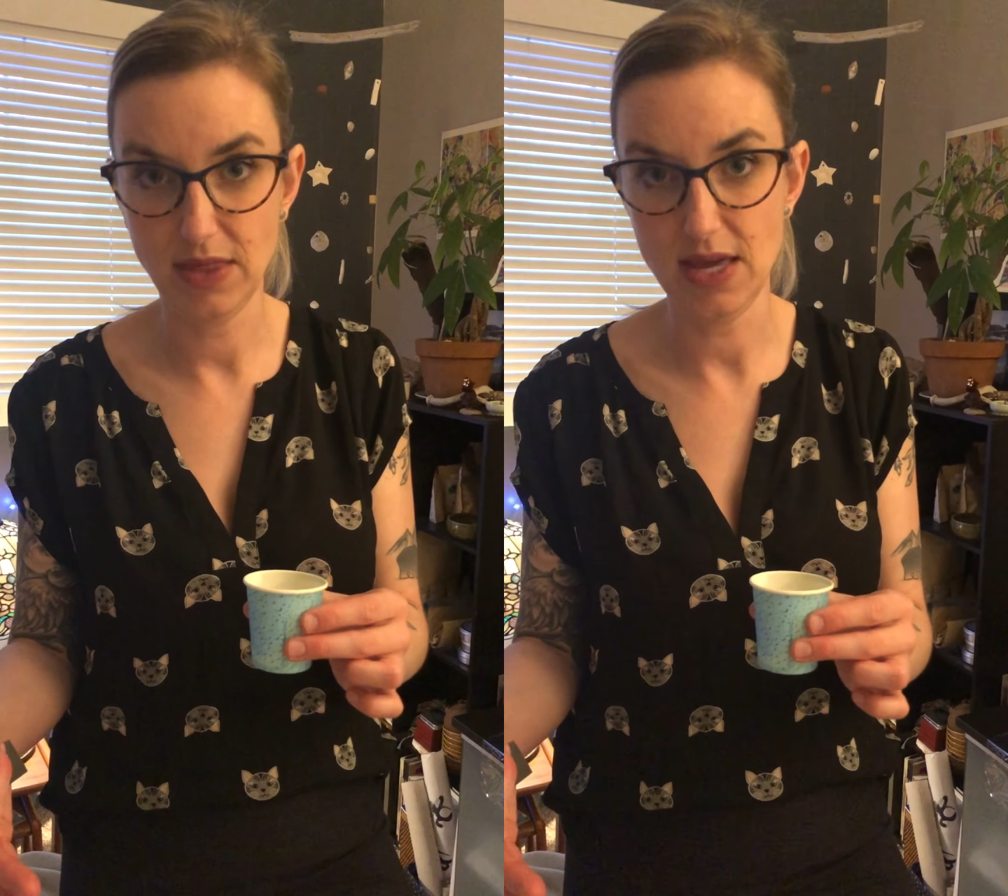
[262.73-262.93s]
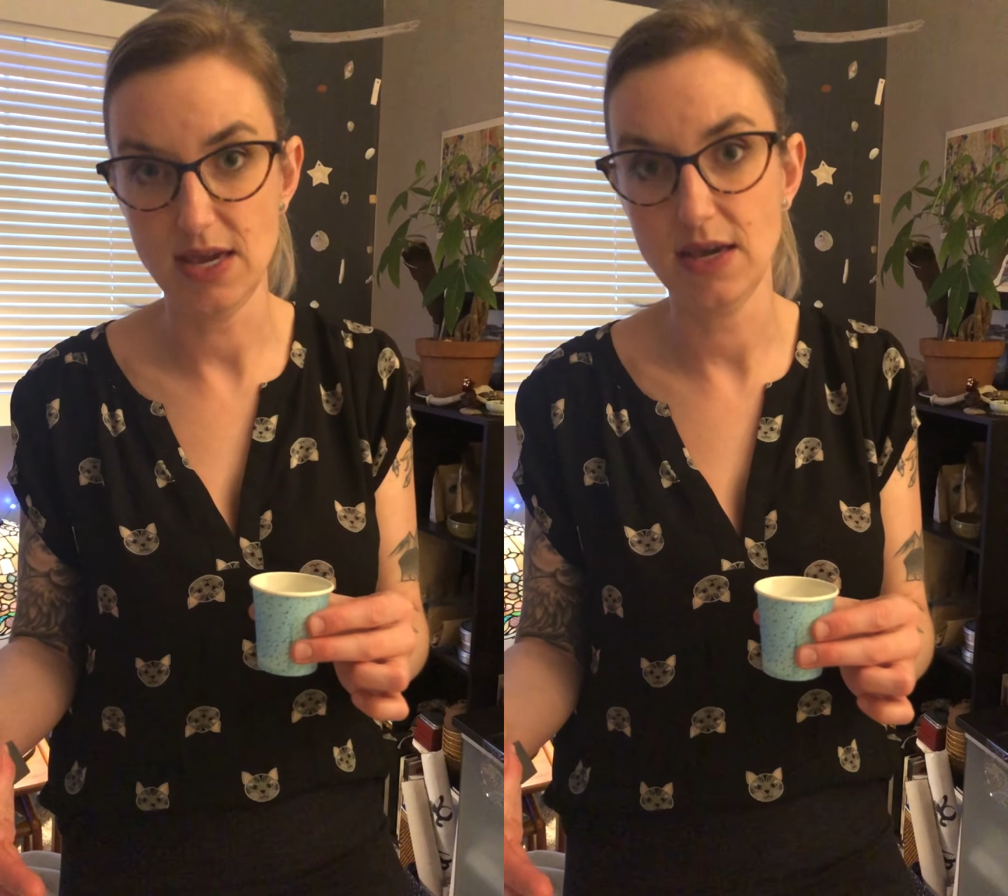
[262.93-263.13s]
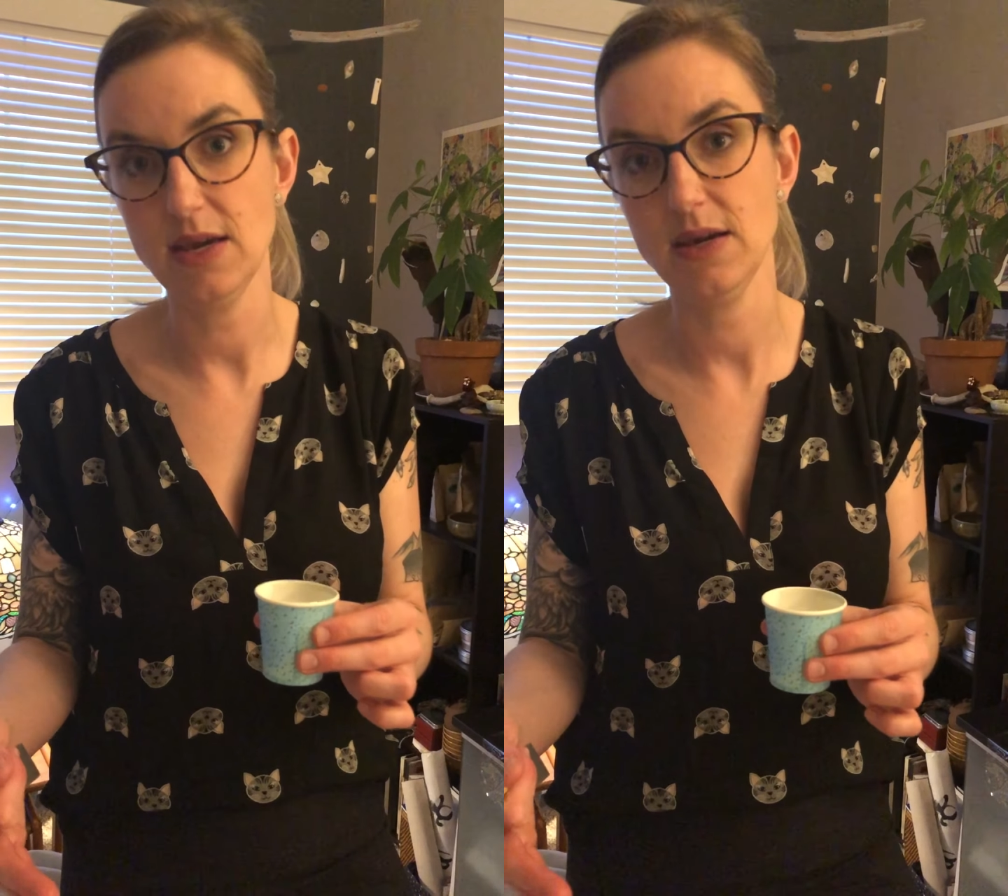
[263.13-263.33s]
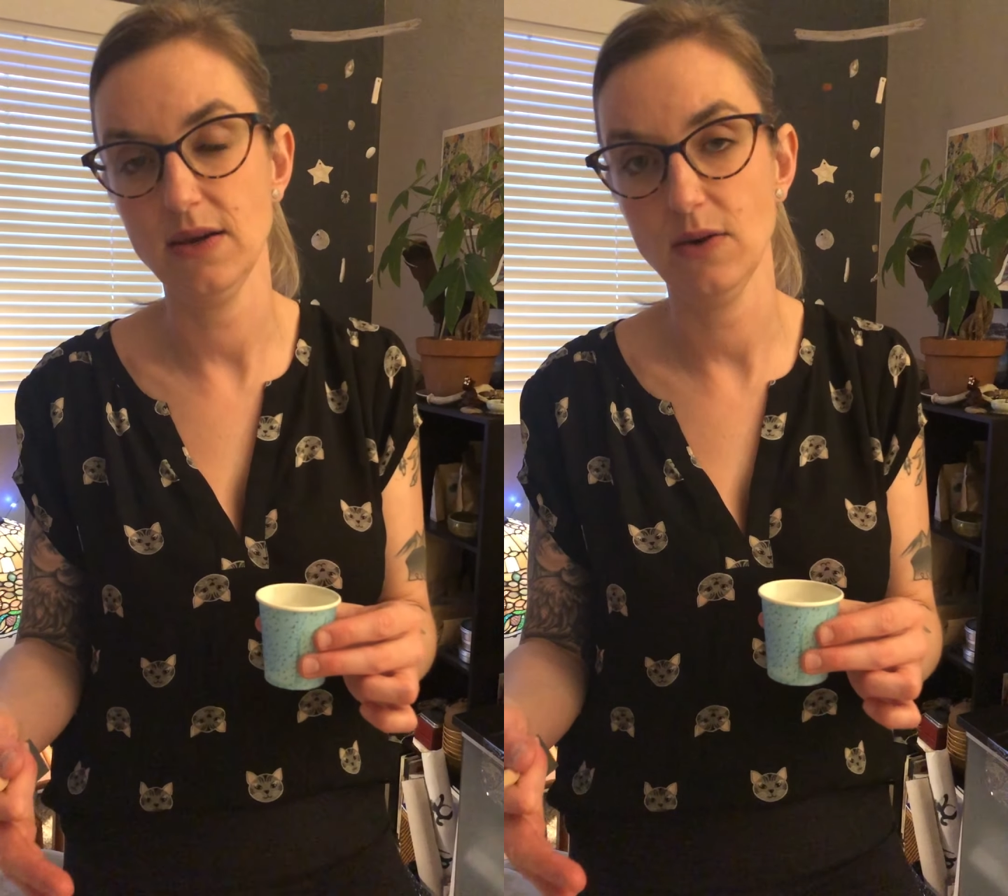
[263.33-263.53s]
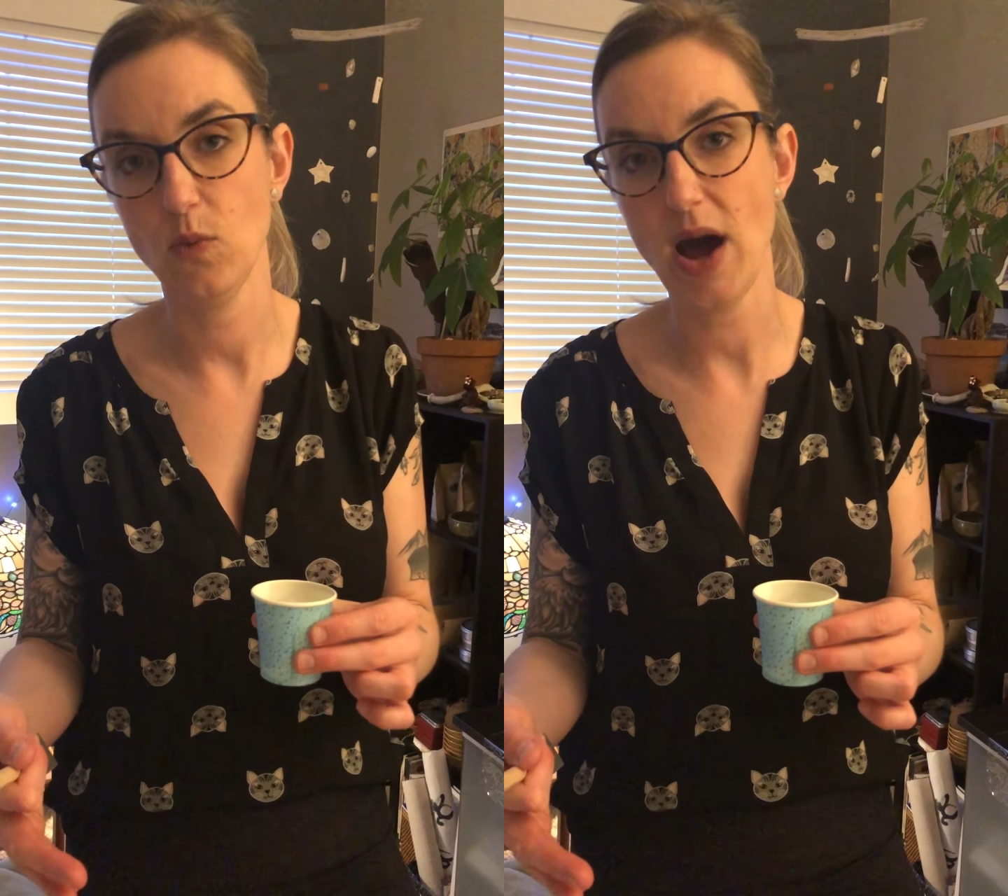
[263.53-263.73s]

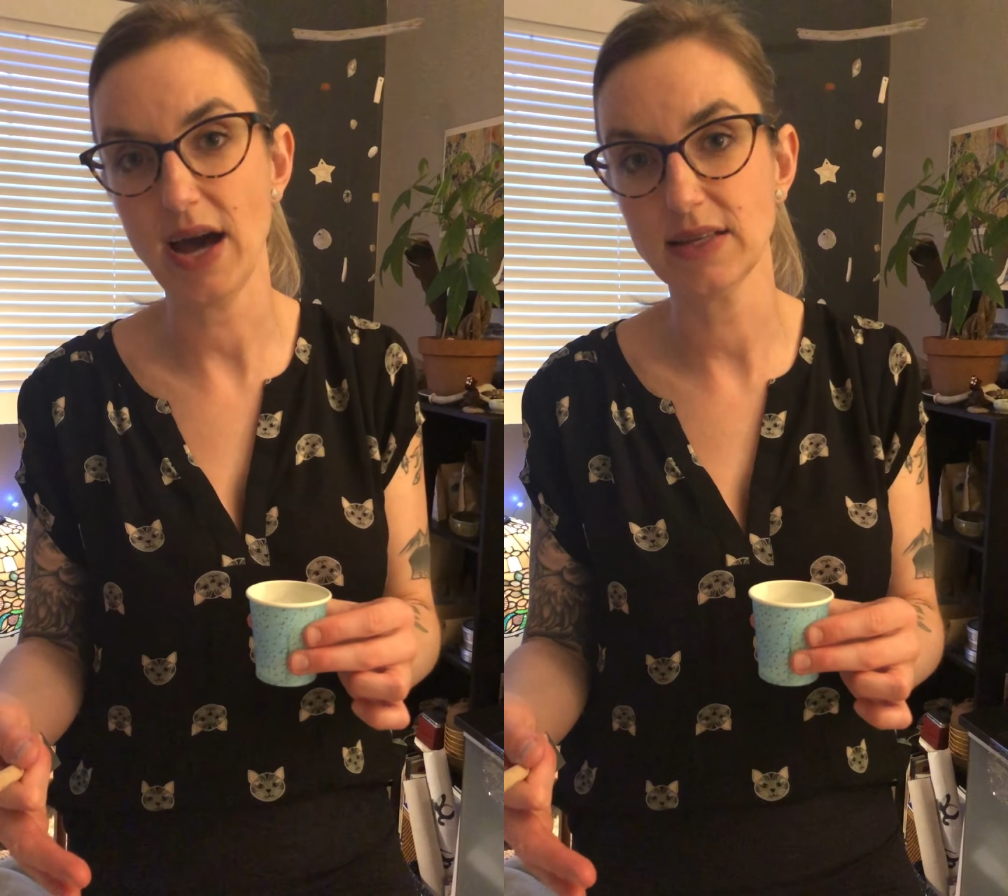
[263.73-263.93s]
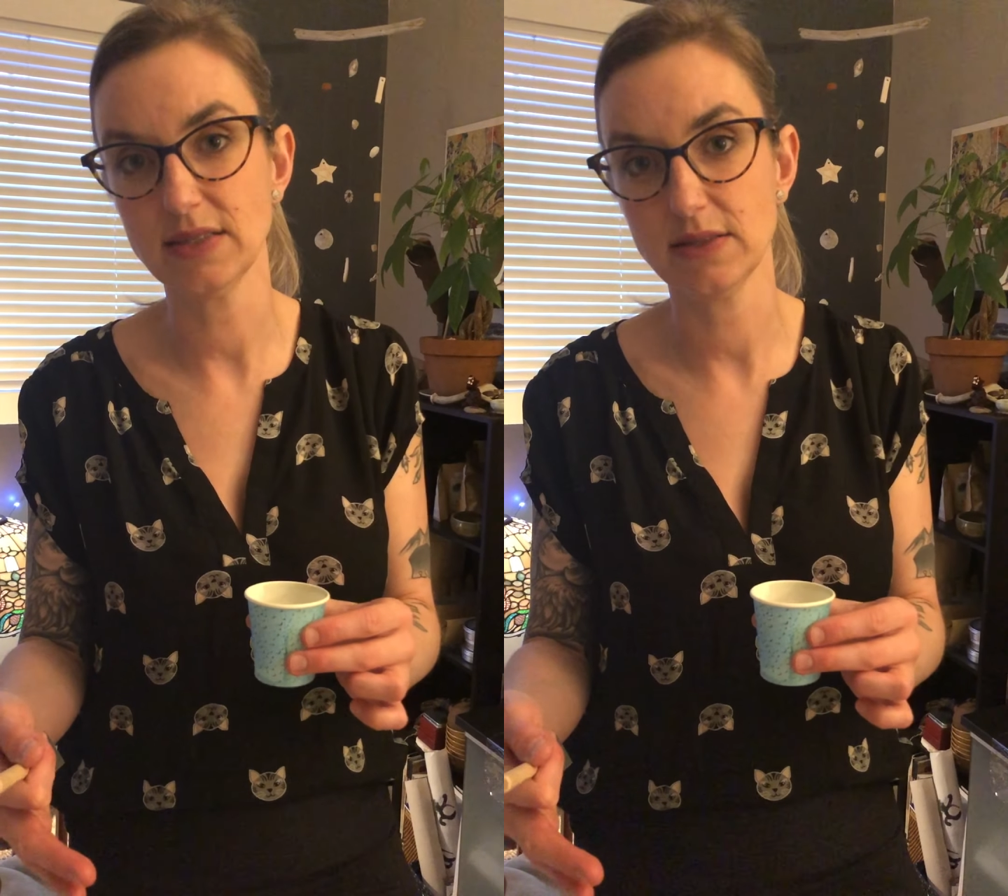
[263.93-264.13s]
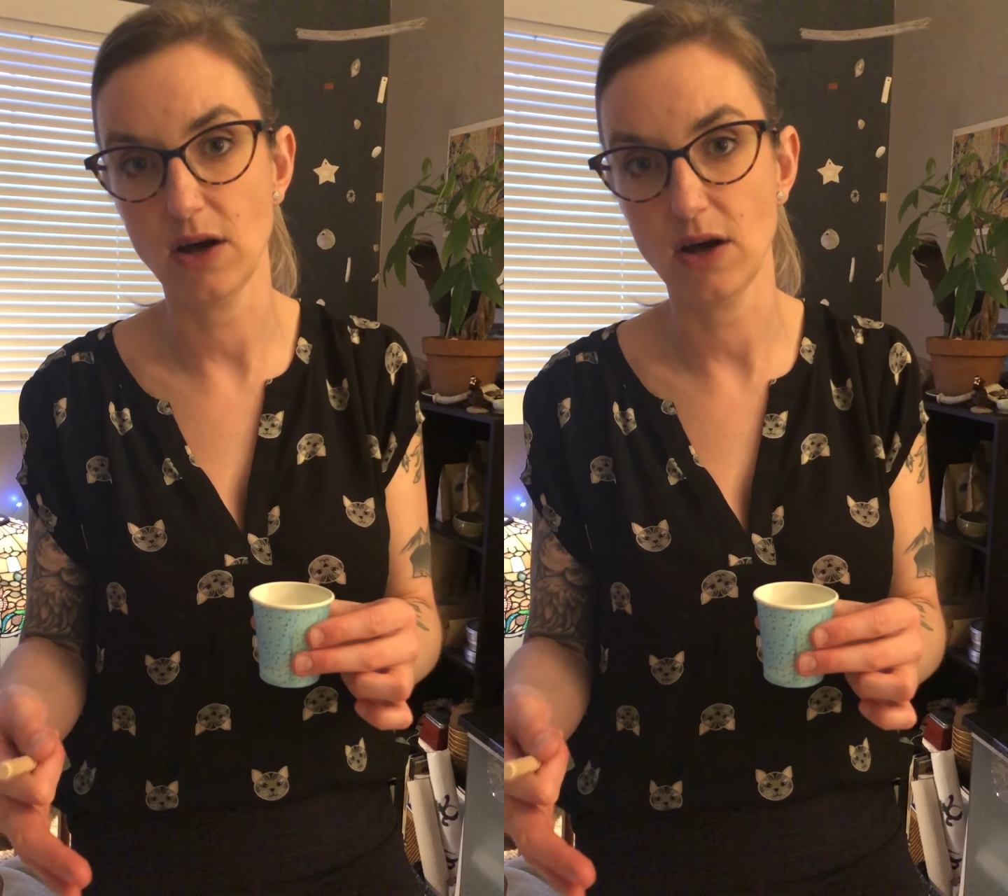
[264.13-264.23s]
the wax